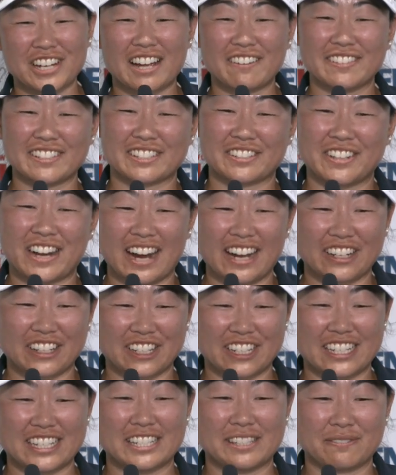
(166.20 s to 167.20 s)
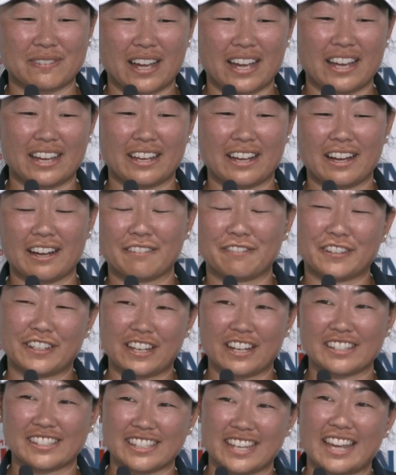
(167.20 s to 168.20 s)
Travis Kreider, he's my
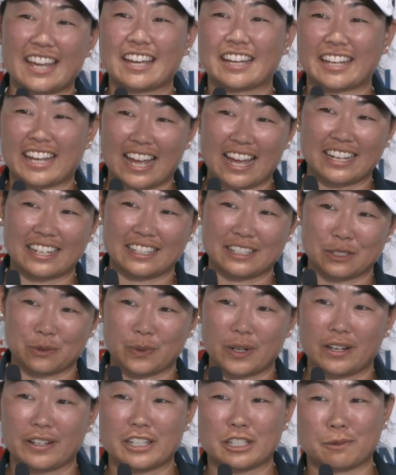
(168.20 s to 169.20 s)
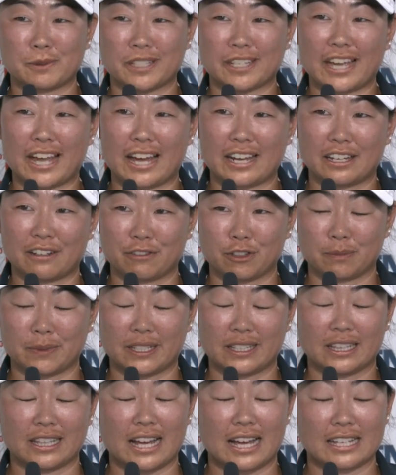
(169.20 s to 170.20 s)
fiance and caddy as well. He's been caddying for
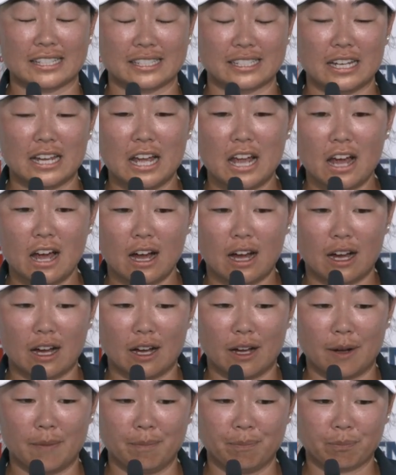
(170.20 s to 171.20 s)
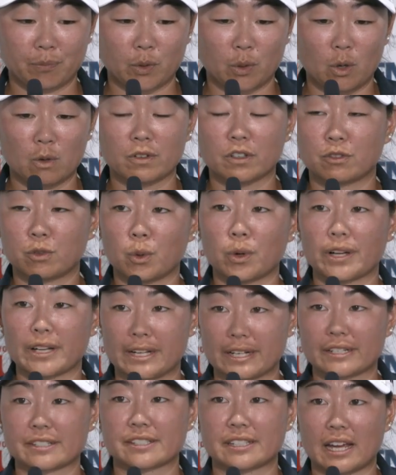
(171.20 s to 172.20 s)
me the last over 4
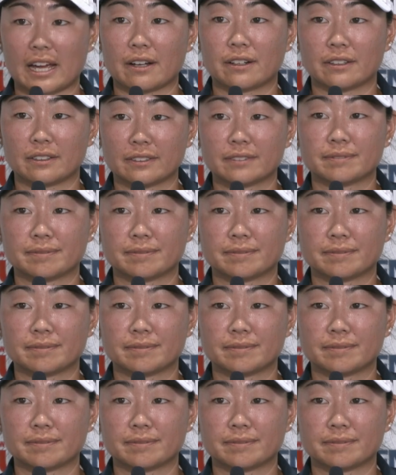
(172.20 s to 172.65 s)
years now.